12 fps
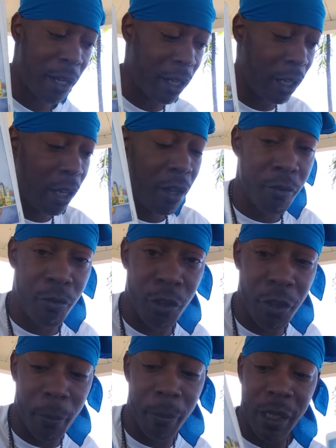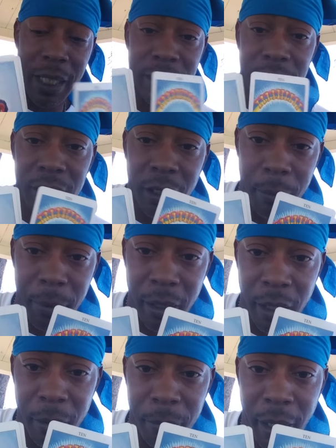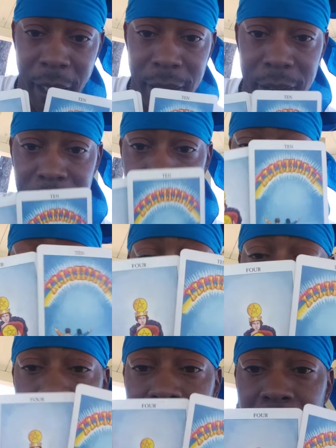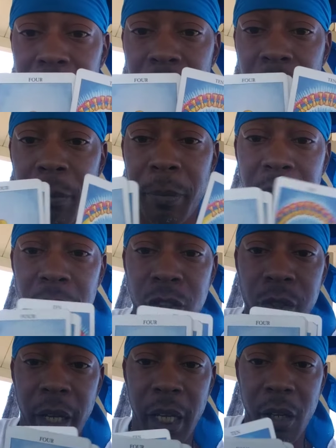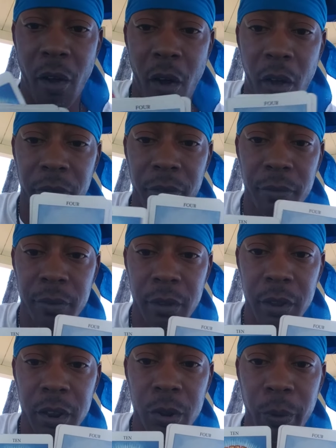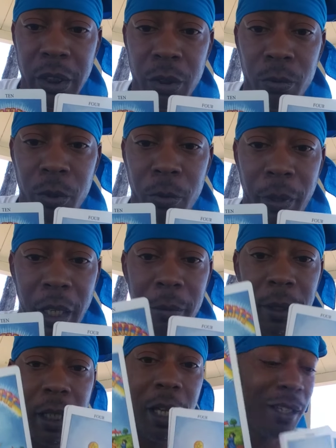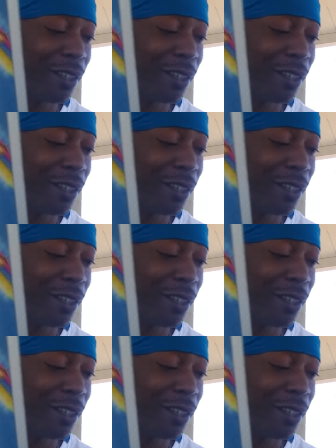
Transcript: ready for your blessings coming in, Pisces. This is going to be the trade-off. Switcheroo, baby.